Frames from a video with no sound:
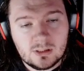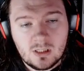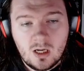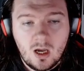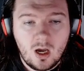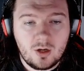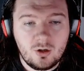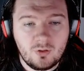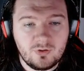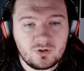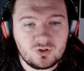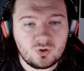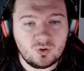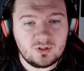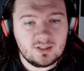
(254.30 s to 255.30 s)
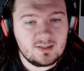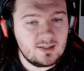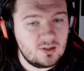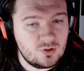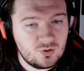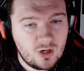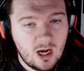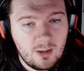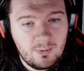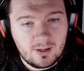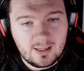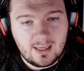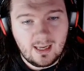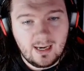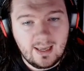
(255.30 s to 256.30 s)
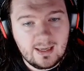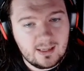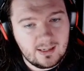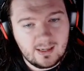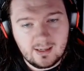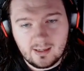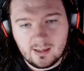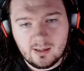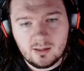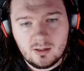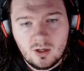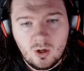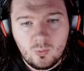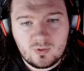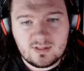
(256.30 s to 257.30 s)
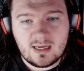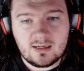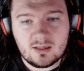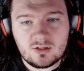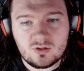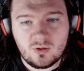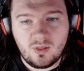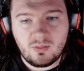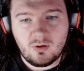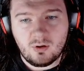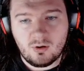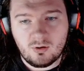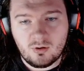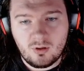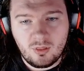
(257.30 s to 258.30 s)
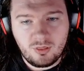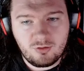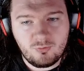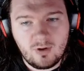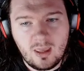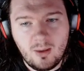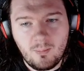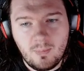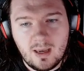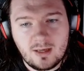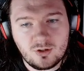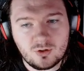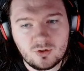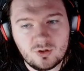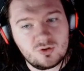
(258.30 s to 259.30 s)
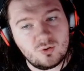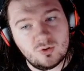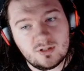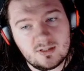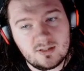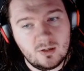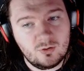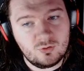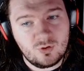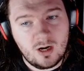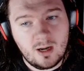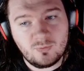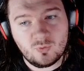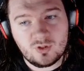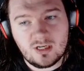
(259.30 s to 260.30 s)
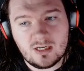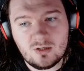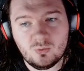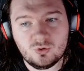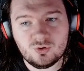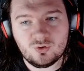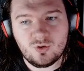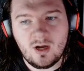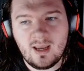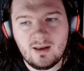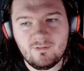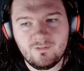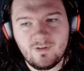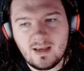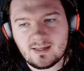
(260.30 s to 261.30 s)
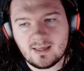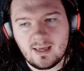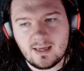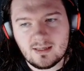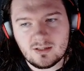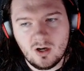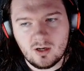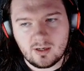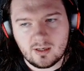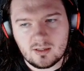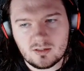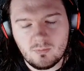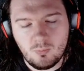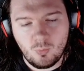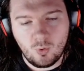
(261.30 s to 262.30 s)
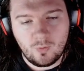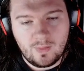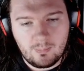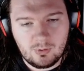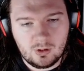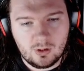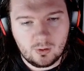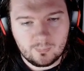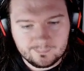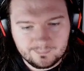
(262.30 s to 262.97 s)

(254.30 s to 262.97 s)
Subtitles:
Another Scordiscian tribe, Calegrea, was added so that there are 3 major Scordiscian tribes which each will try invading a target. More on that below.